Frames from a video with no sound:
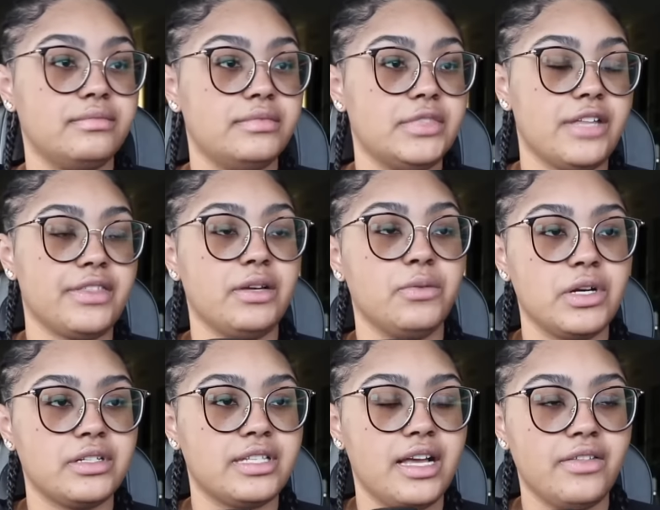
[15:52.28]
nothing
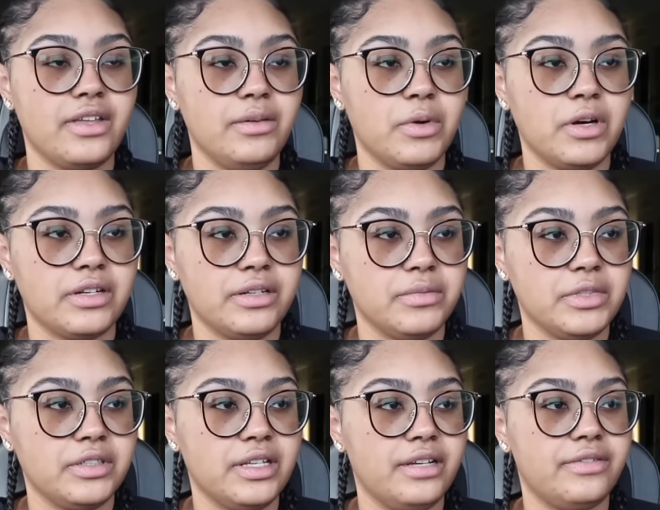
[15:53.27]
works how they work in
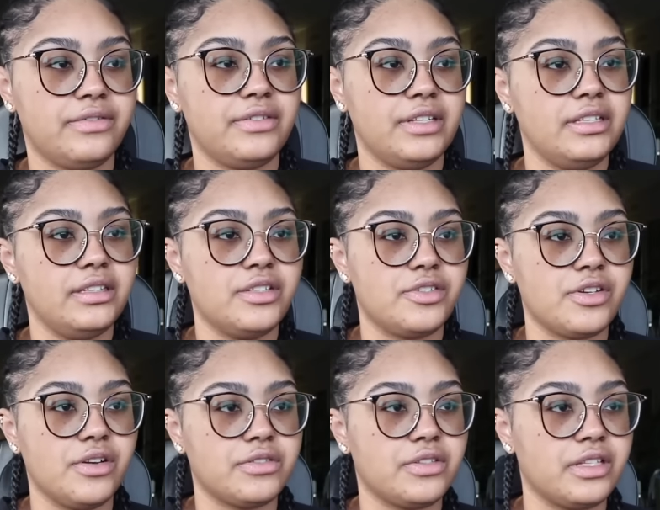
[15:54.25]
real life in this
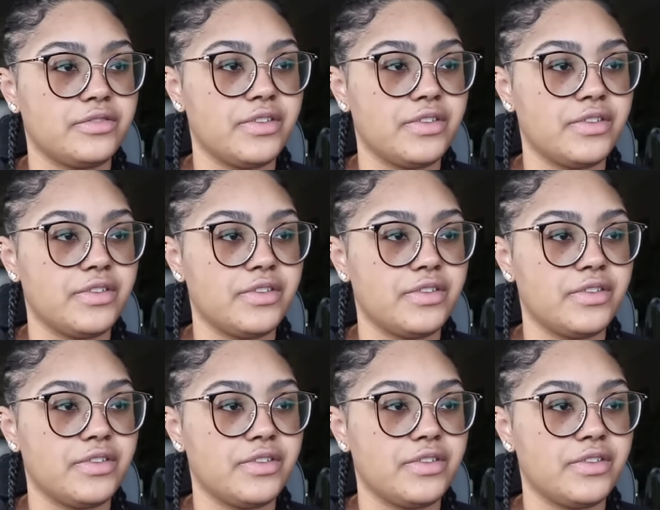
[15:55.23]
show, so that's